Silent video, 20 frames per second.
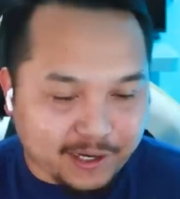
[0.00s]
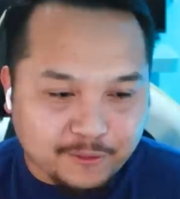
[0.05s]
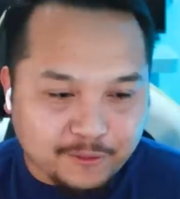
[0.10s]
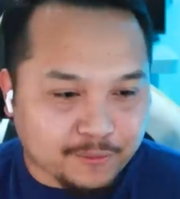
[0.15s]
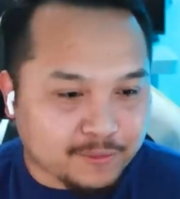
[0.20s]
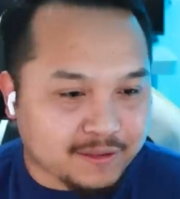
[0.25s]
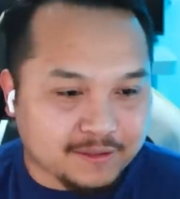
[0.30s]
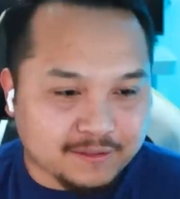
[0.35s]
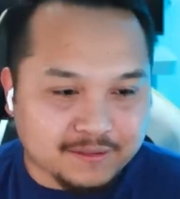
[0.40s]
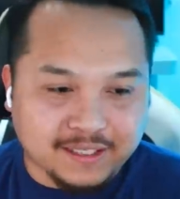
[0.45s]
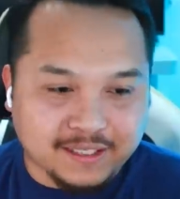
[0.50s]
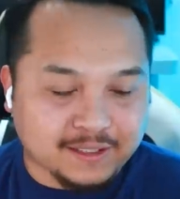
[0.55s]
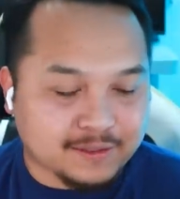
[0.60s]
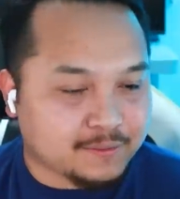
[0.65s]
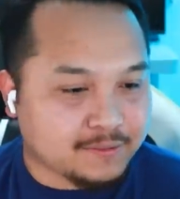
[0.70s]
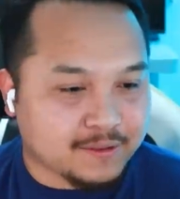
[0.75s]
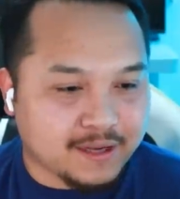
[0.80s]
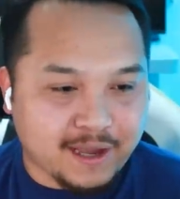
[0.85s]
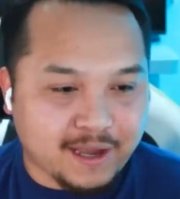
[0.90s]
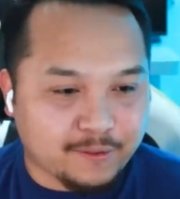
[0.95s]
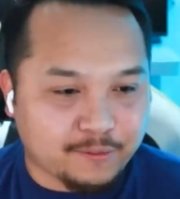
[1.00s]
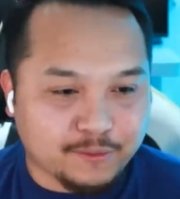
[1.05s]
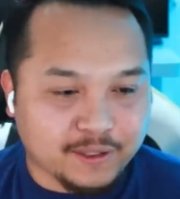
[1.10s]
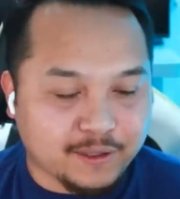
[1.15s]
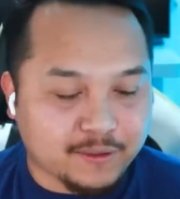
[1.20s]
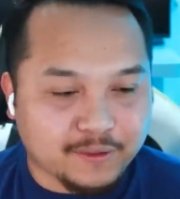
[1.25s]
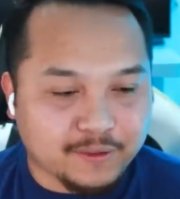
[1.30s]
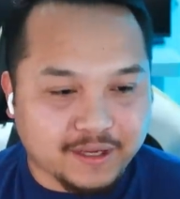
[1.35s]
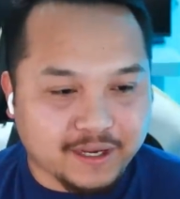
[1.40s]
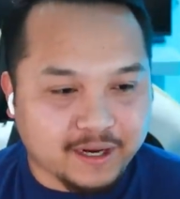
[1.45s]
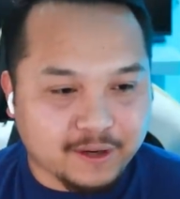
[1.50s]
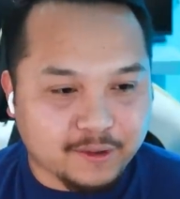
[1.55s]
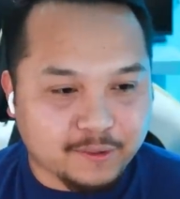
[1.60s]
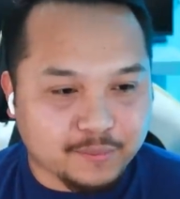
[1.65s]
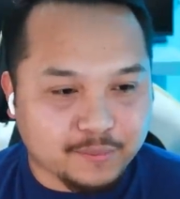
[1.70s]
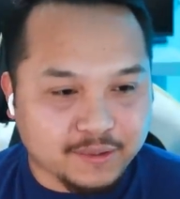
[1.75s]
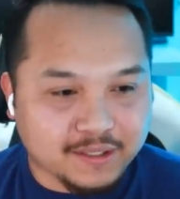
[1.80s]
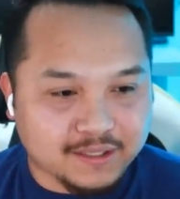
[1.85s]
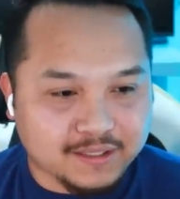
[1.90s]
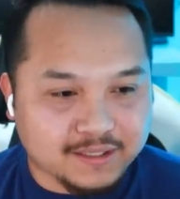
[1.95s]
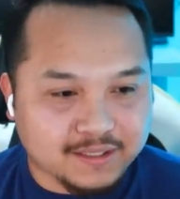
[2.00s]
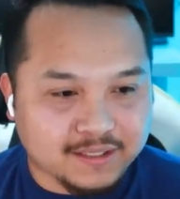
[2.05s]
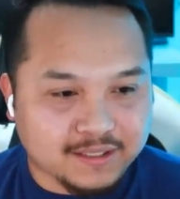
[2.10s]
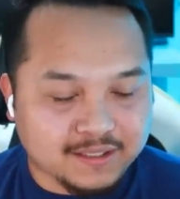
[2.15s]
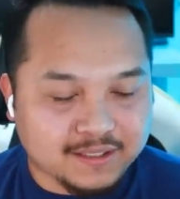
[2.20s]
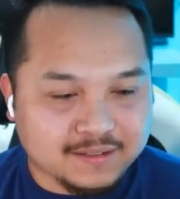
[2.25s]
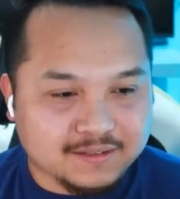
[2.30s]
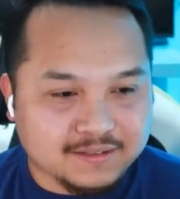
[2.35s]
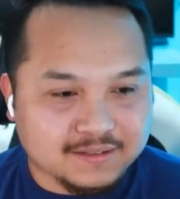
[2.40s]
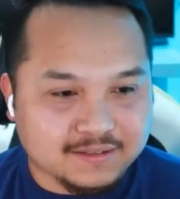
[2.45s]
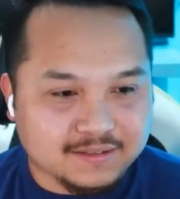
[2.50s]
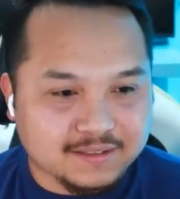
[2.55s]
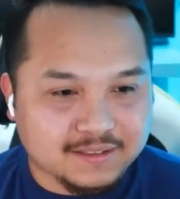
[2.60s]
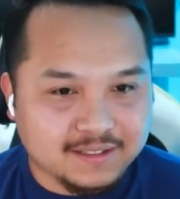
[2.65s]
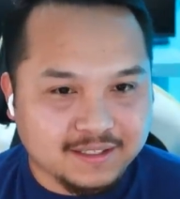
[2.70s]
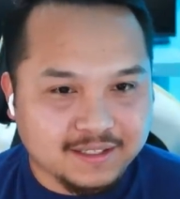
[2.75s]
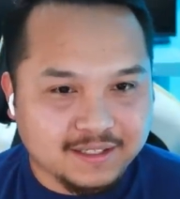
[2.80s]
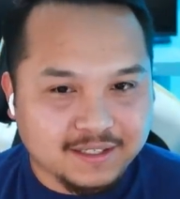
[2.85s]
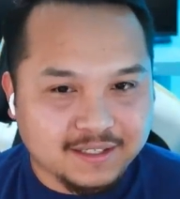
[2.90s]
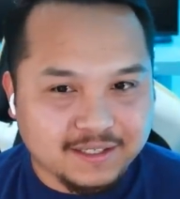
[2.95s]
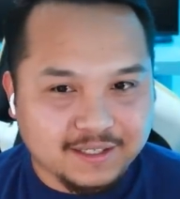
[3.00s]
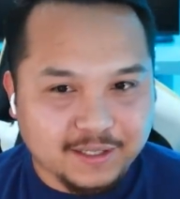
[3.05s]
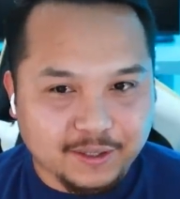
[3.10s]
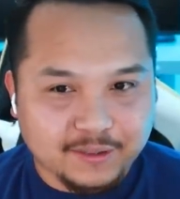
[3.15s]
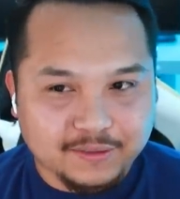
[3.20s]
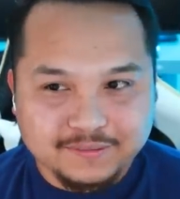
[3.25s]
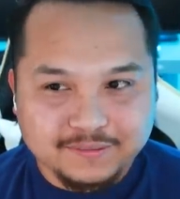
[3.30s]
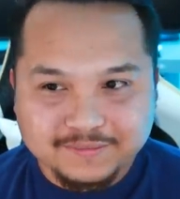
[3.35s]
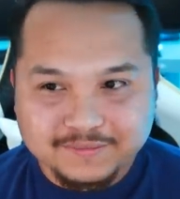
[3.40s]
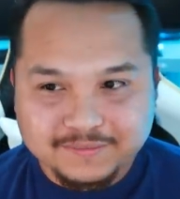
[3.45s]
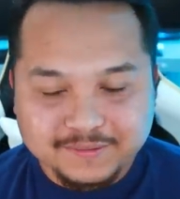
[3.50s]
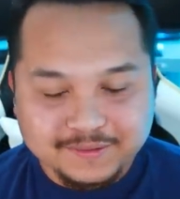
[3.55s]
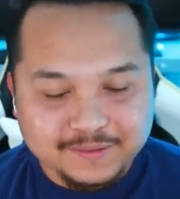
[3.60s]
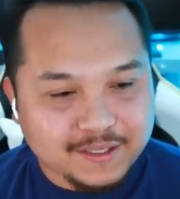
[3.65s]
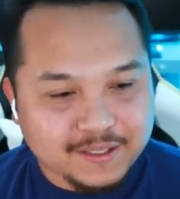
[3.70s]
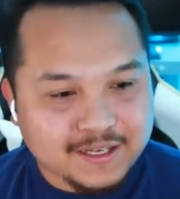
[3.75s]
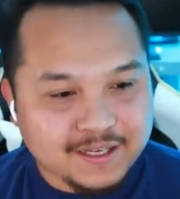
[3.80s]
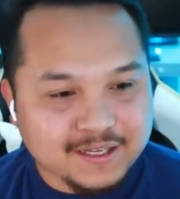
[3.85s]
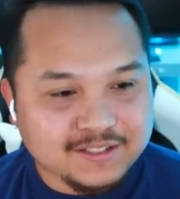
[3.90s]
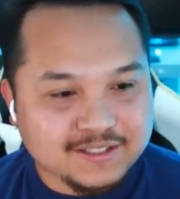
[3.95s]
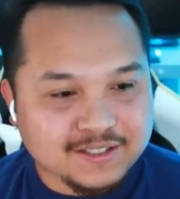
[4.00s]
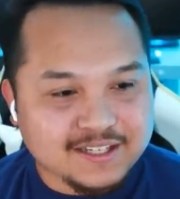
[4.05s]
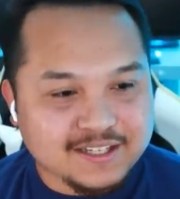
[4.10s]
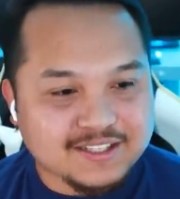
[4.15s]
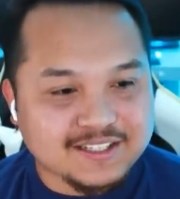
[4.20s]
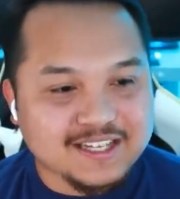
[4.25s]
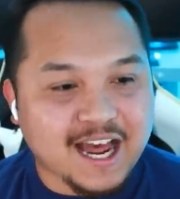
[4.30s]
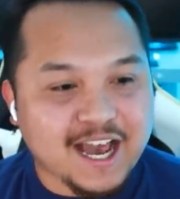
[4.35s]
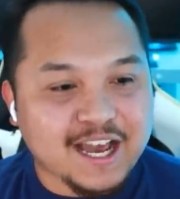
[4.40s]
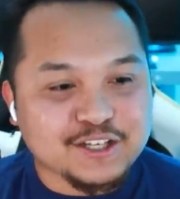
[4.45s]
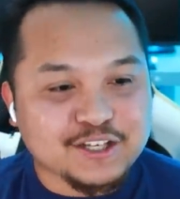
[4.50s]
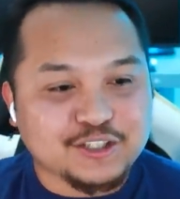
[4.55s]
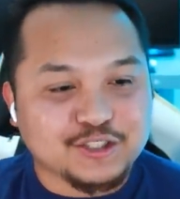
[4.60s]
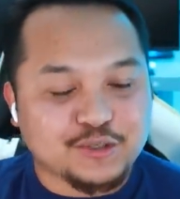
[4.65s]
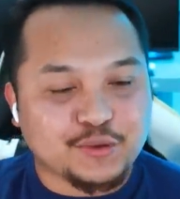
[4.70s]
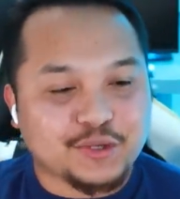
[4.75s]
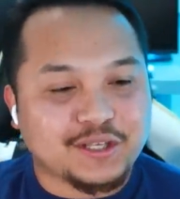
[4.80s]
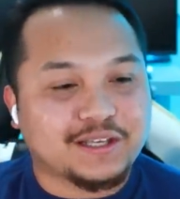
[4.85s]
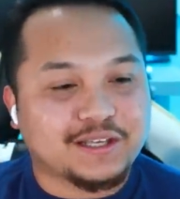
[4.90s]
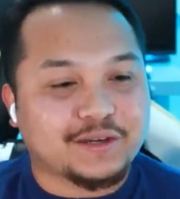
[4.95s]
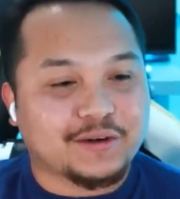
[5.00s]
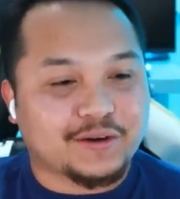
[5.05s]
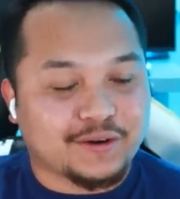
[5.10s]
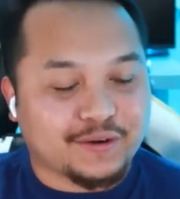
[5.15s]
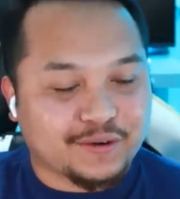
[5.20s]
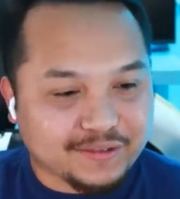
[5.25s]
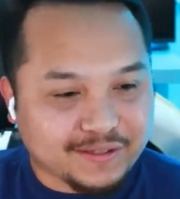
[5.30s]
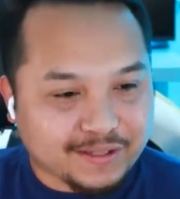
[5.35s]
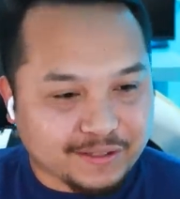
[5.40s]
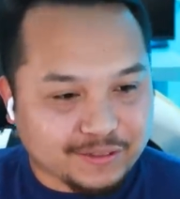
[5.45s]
what like I don't we don't care, but it's you know. It's it's nice to hear that